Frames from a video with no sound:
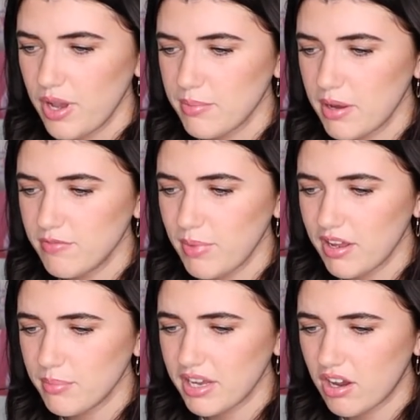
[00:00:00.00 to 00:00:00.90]
Wait,
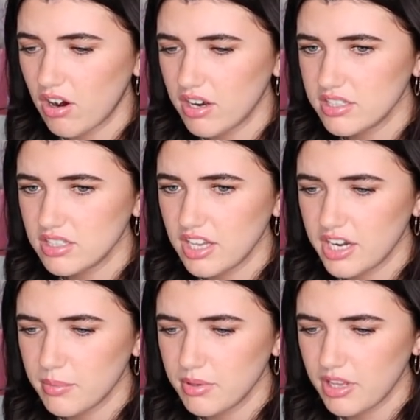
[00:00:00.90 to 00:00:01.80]
my card isn't
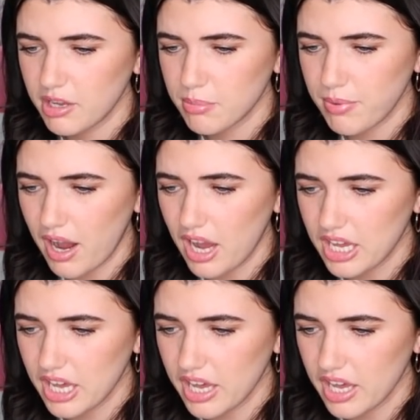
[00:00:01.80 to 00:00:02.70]
letting me, like, buy
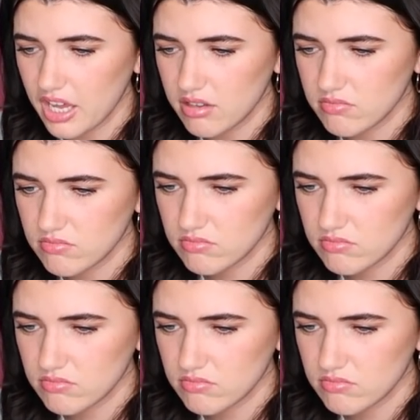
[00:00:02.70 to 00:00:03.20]
it.